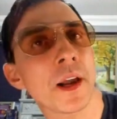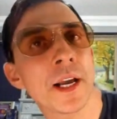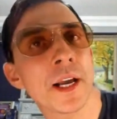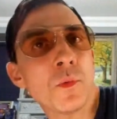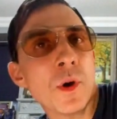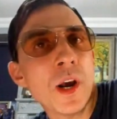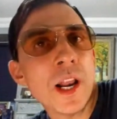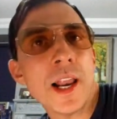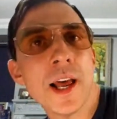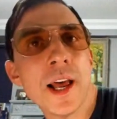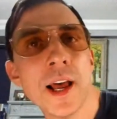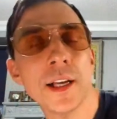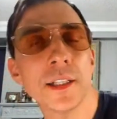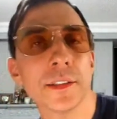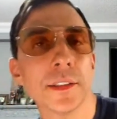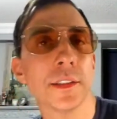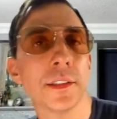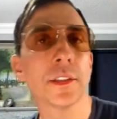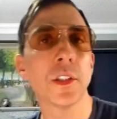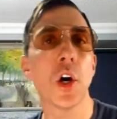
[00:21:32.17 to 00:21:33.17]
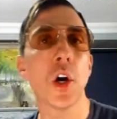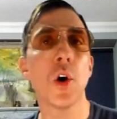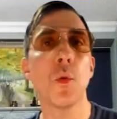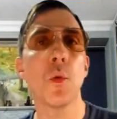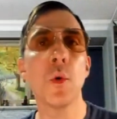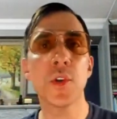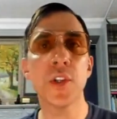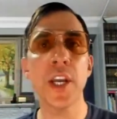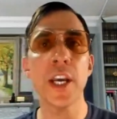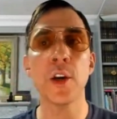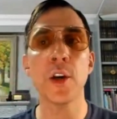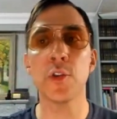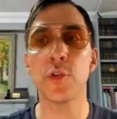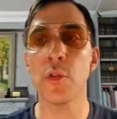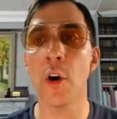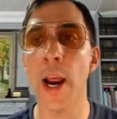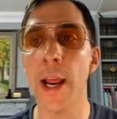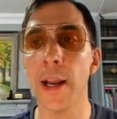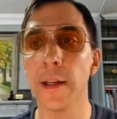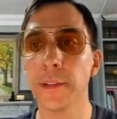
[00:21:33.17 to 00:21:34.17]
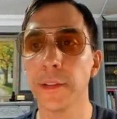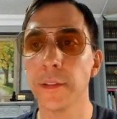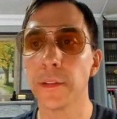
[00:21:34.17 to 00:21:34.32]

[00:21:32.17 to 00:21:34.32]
And we'll see who's right.